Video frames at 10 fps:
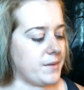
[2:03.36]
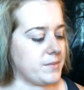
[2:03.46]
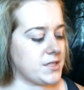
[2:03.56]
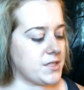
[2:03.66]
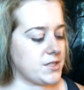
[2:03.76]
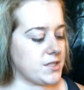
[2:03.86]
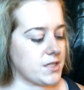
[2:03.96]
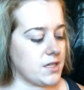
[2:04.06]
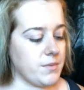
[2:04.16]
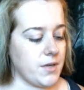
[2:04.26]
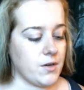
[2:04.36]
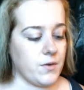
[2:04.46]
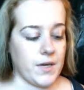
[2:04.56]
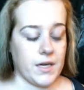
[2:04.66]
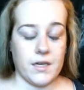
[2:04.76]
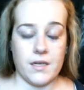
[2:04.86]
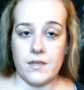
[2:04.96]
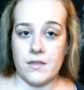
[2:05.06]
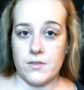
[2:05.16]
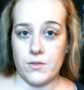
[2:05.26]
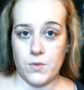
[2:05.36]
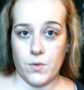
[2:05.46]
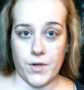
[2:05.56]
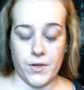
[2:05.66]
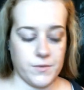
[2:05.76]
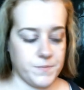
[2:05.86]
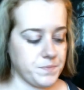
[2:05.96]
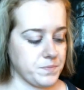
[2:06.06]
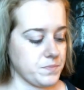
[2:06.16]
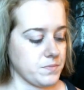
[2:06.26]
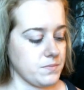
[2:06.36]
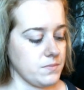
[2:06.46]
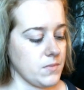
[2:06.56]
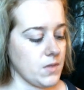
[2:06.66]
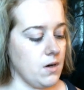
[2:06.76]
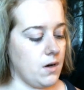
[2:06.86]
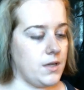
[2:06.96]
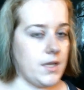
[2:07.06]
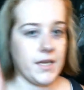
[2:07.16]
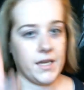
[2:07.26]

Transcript: This is just going to be a quick tutorial on like an